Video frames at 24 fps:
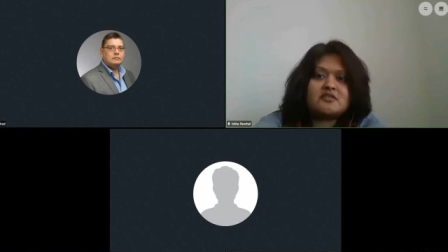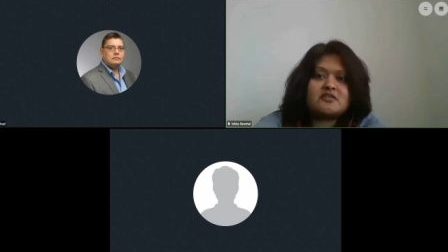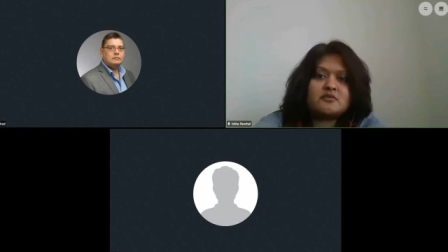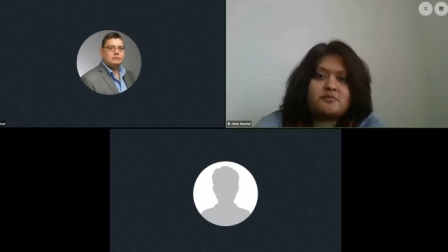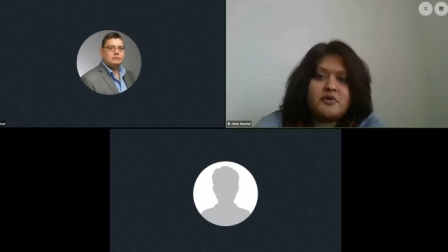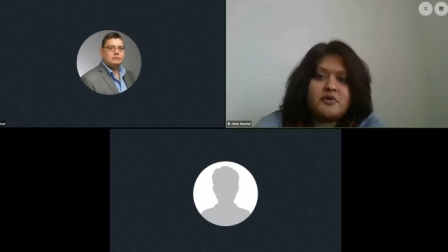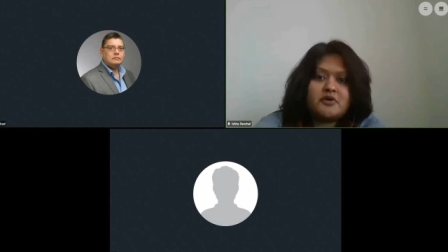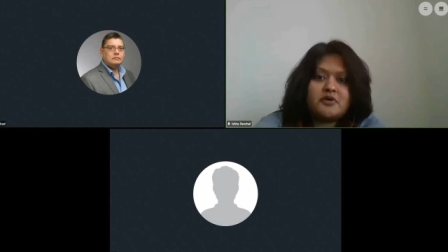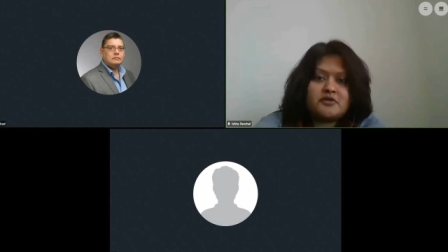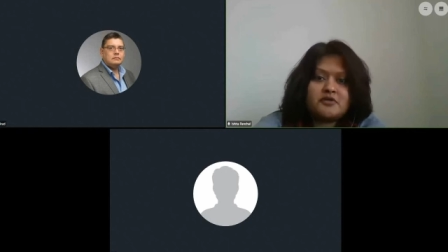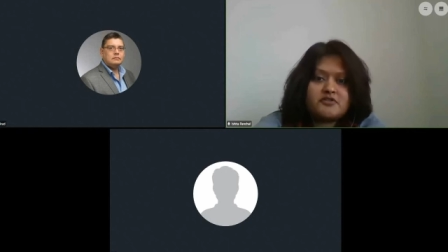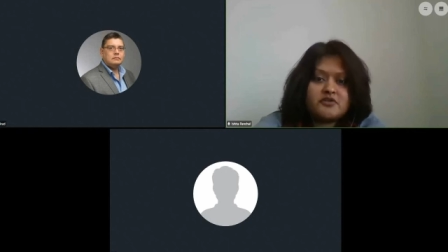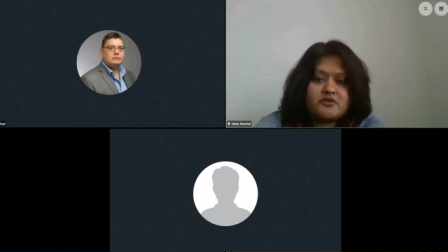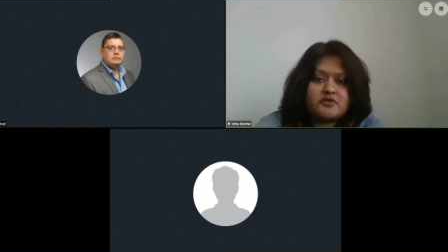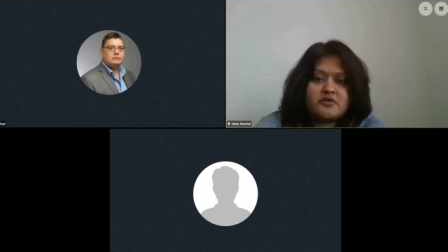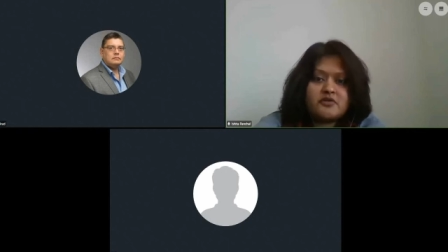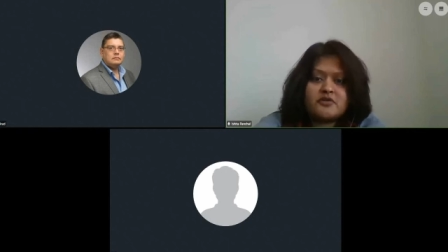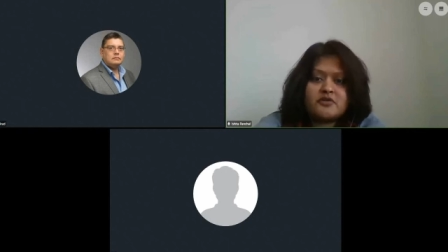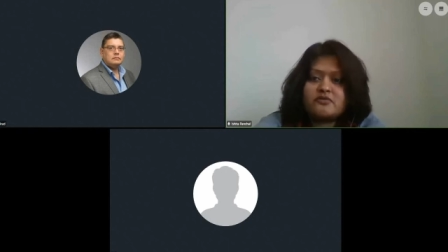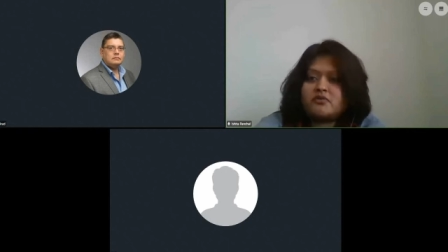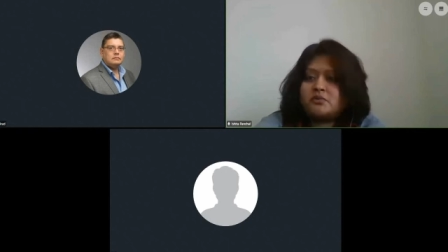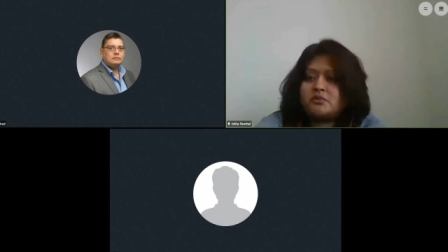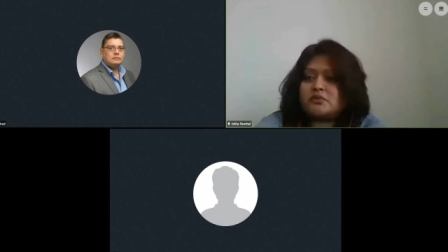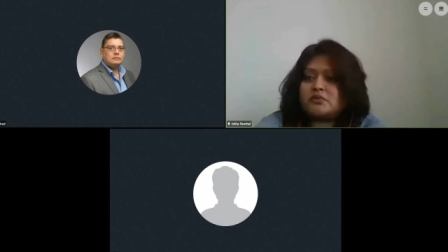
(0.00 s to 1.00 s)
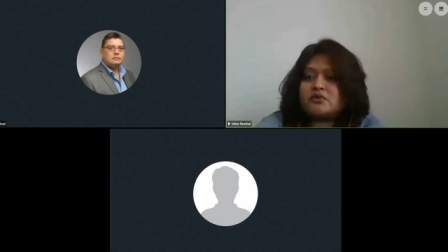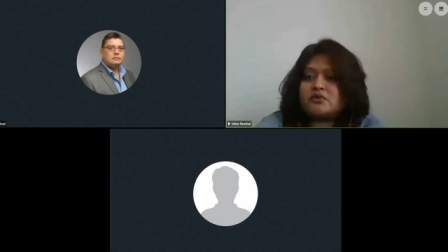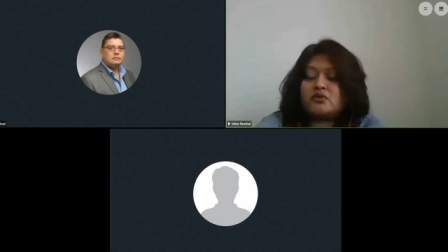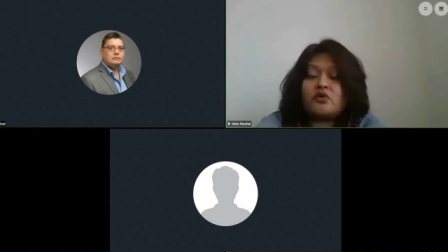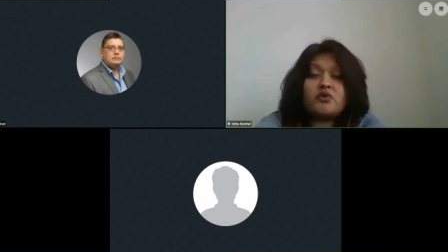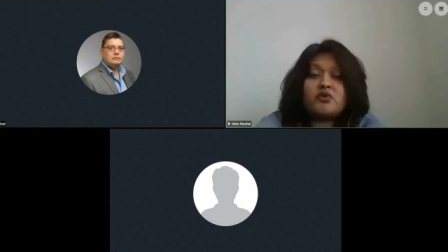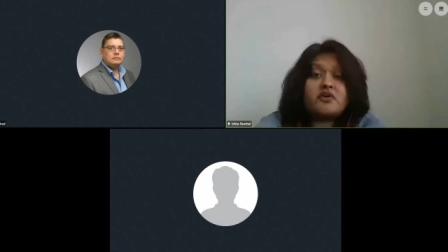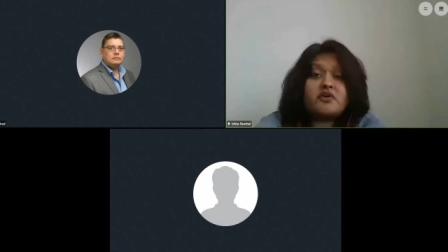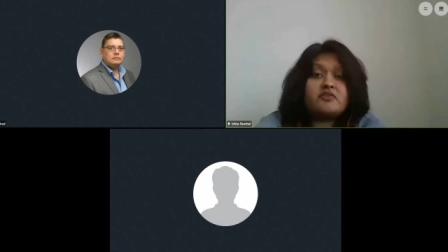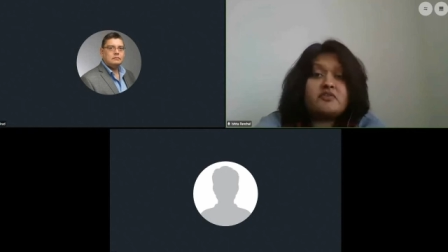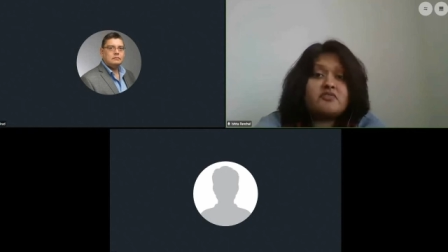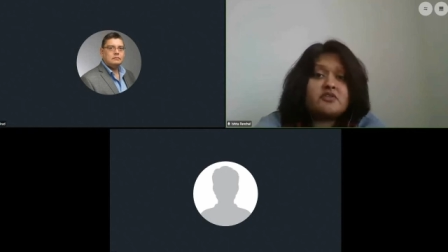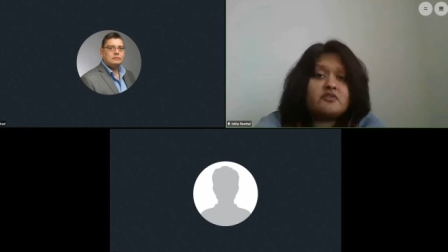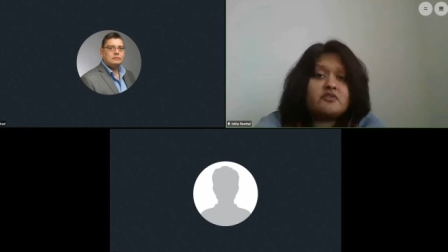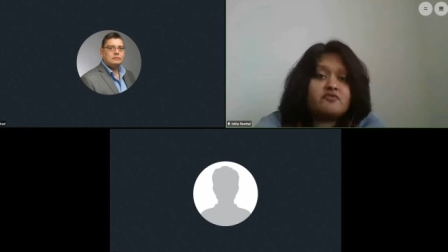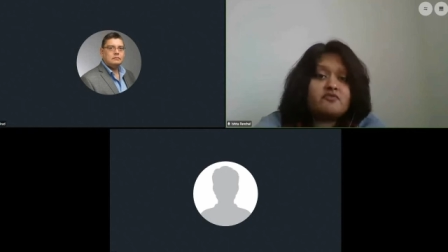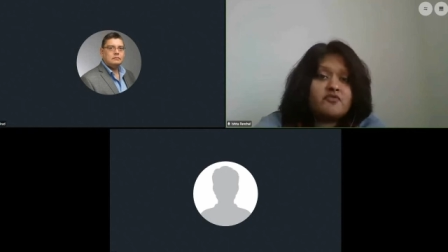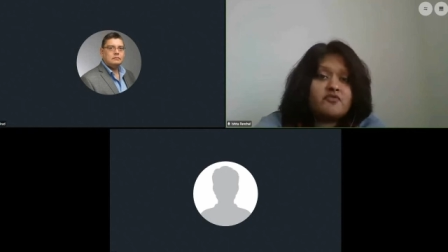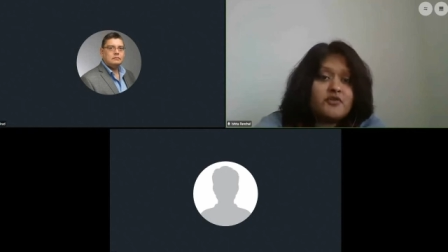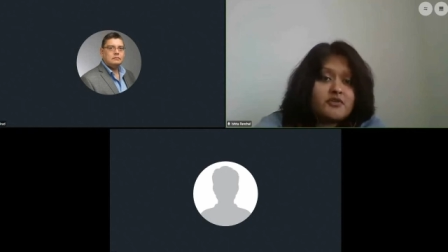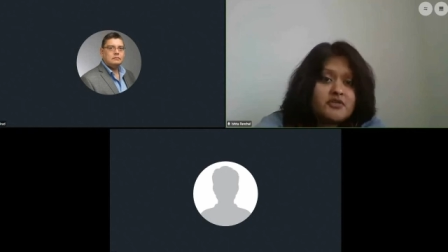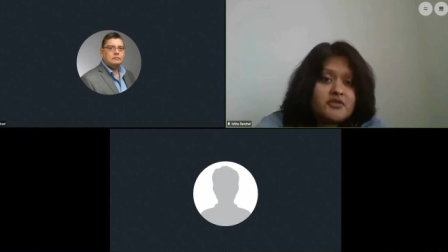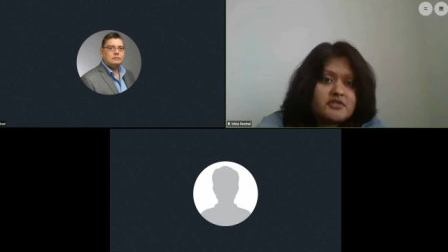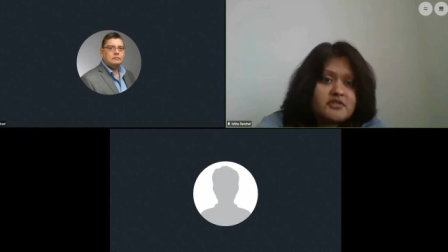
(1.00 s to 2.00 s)
the parts are unavailable, or even the
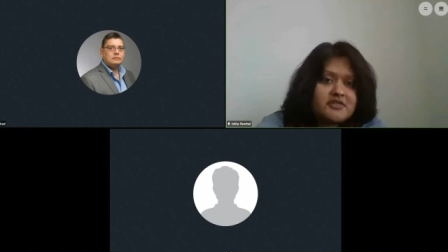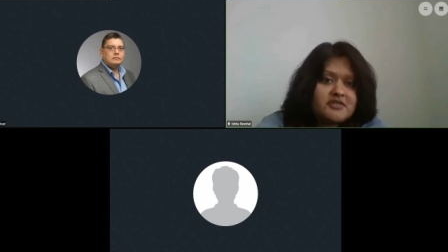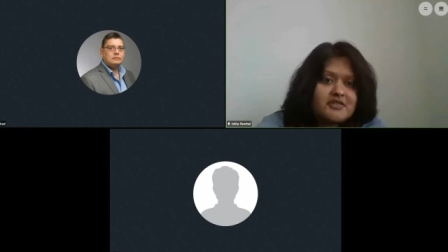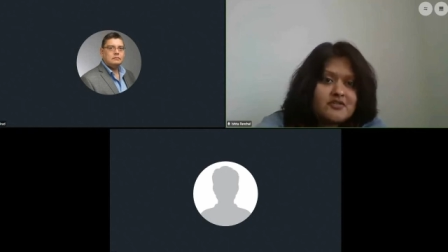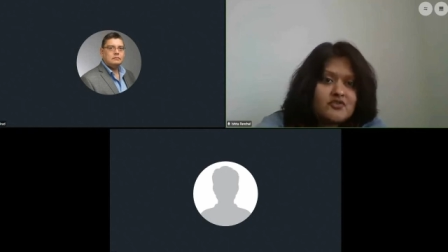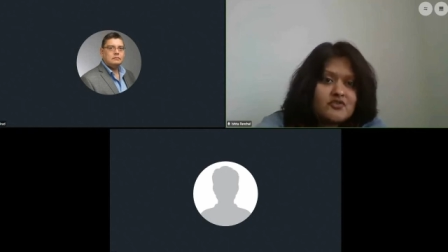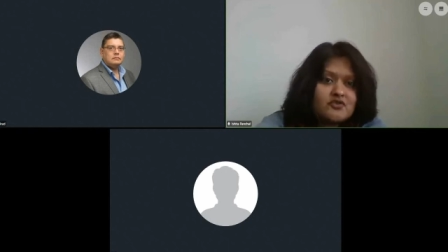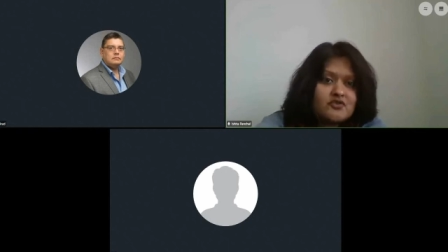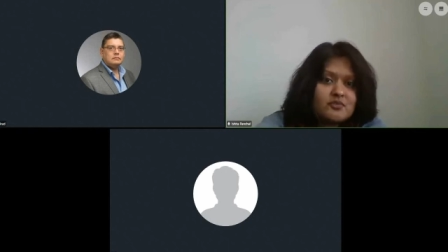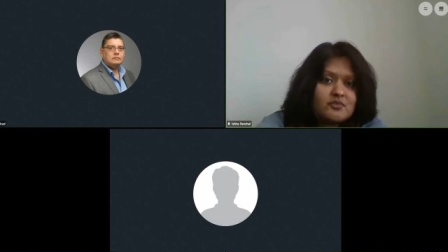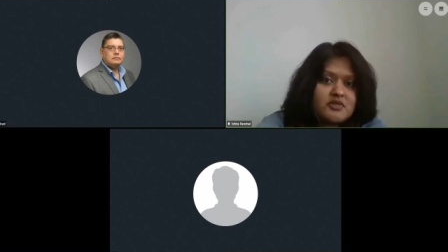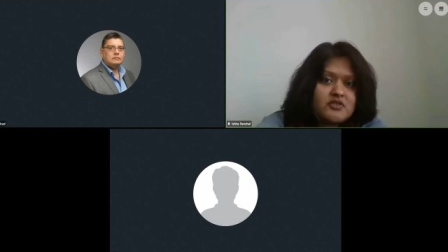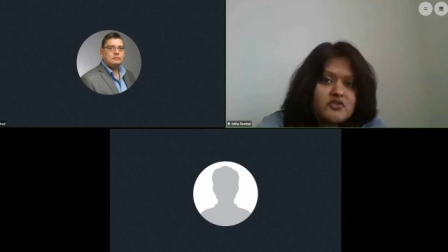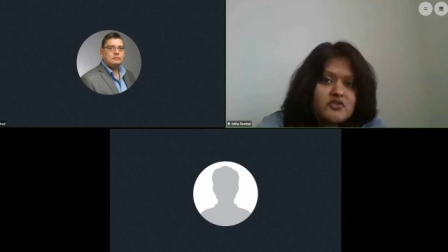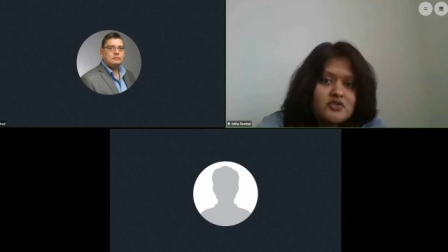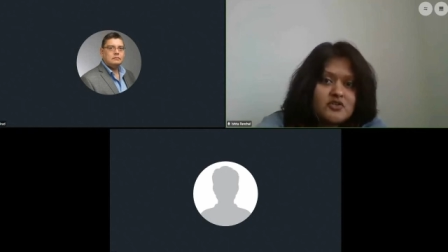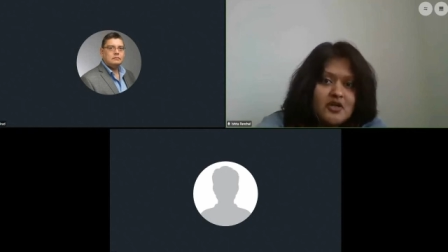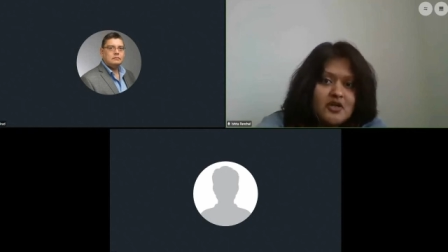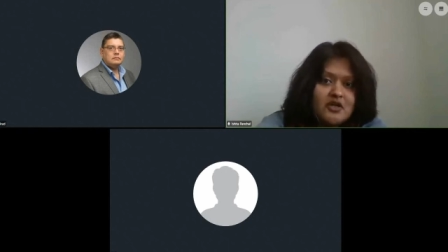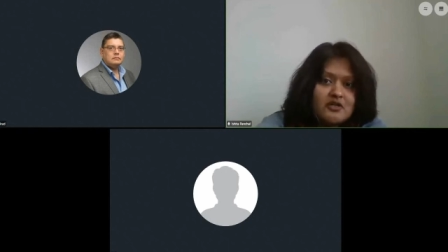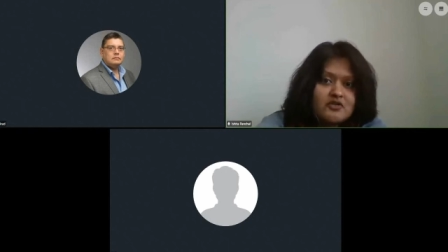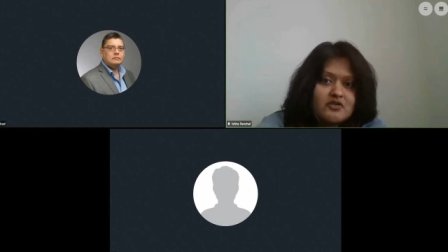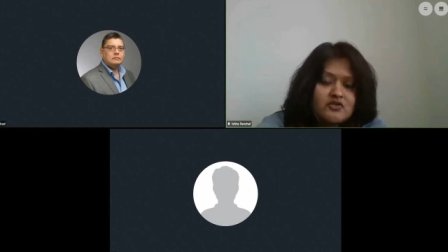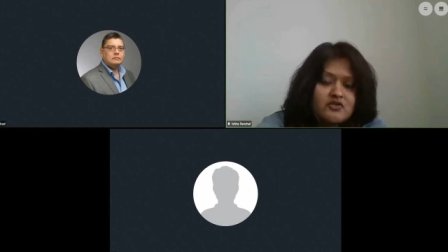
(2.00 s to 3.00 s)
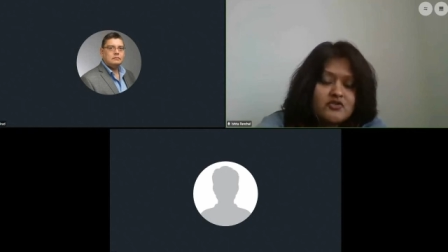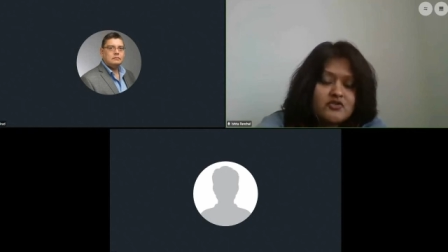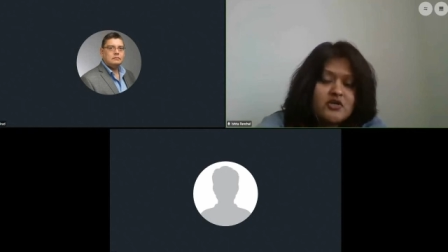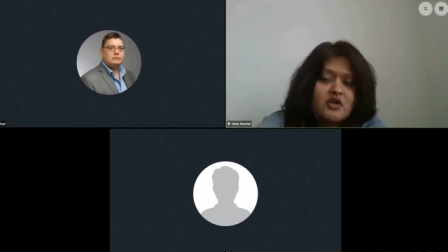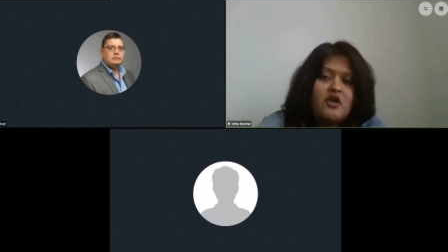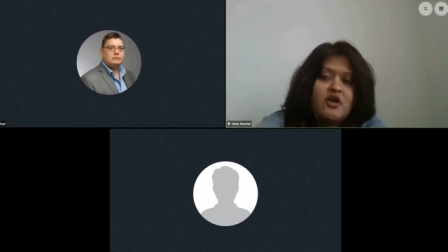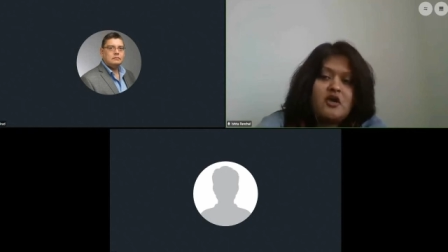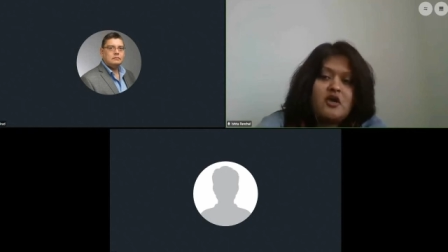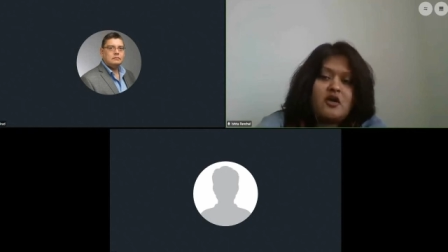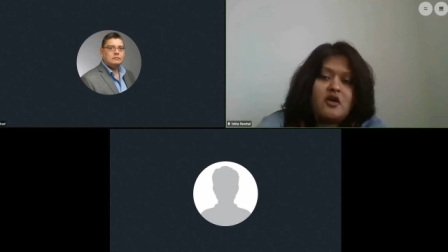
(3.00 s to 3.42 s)
furnace needs to be changed